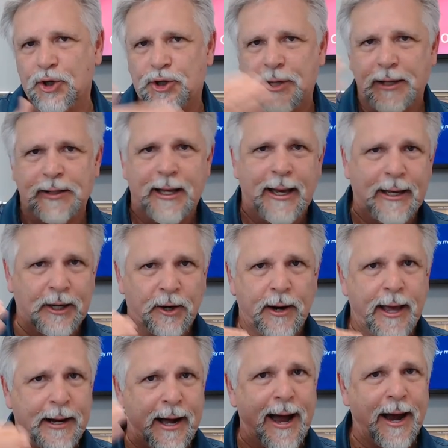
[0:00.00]
you set the heater
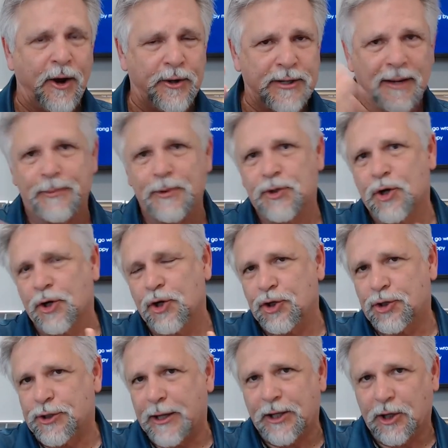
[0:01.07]
at a higher temperature and you
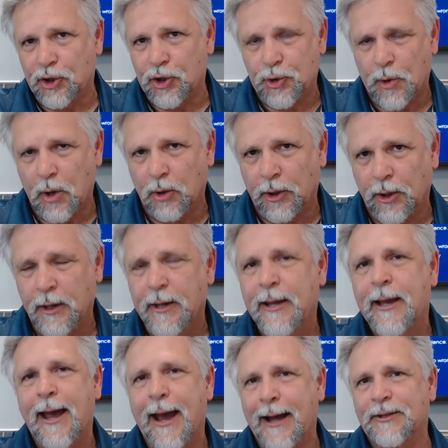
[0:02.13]
set the controller
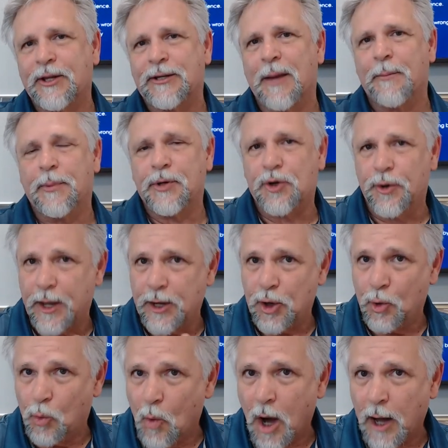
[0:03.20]
at the temperature that
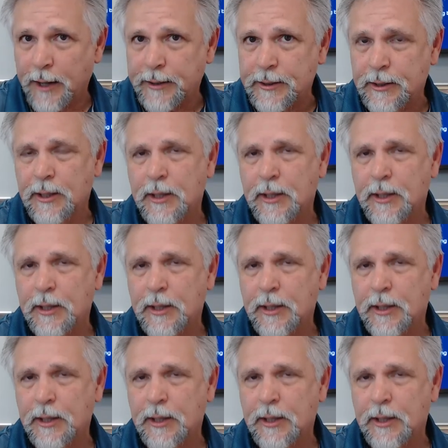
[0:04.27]
you want.